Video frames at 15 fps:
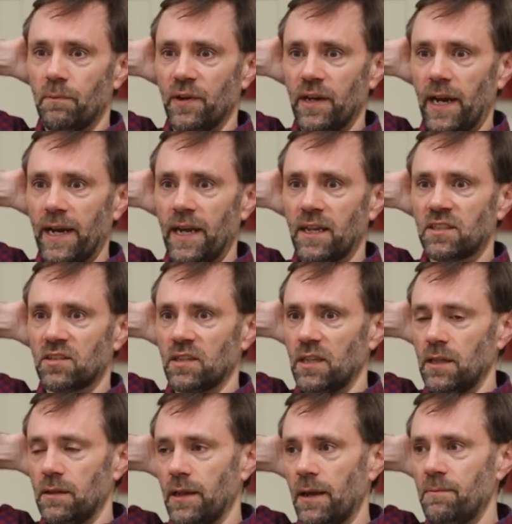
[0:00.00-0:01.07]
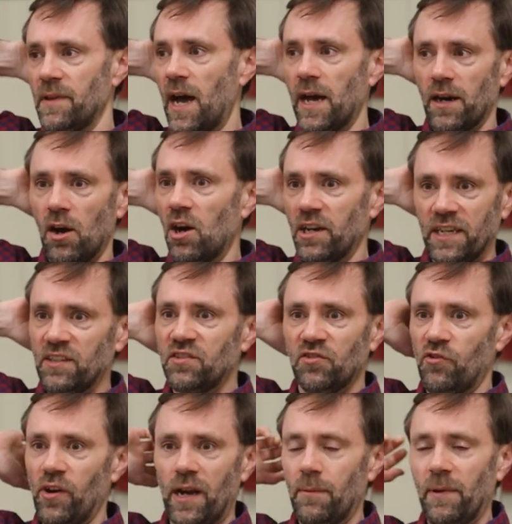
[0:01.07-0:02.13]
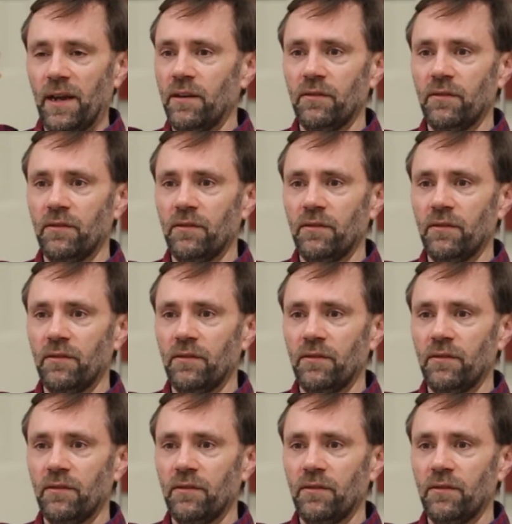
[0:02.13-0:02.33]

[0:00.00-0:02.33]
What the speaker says: but I actually am not on Instagram